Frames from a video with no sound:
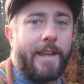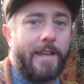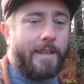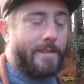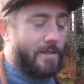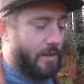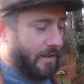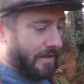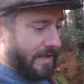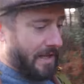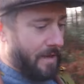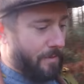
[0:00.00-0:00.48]

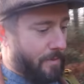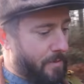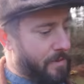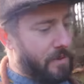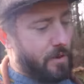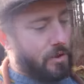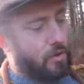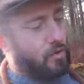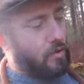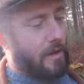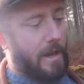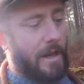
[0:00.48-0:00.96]
So keeping
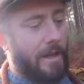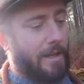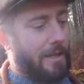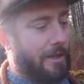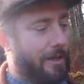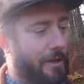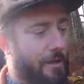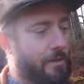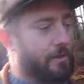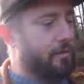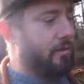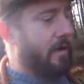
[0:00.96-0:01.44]
your dry
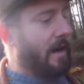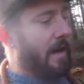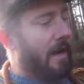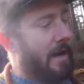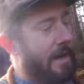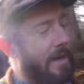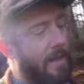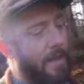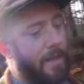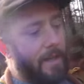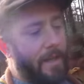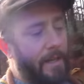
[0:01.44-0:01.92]
clothes
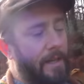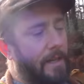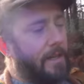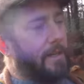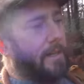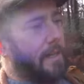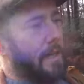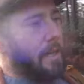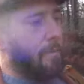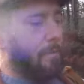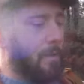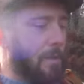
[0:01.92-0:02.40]
dry,
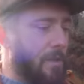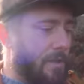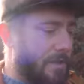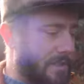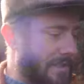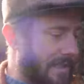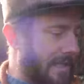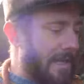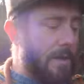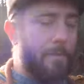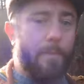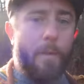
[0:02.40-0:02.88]
keeping your
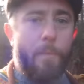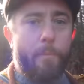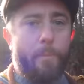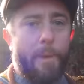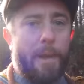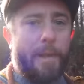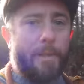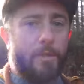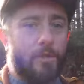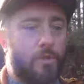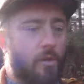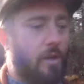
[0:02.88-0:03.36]
sleeping
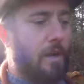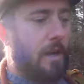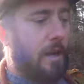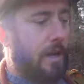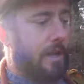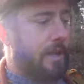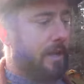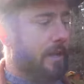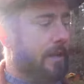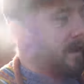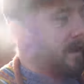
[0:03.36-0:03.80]
bag dry.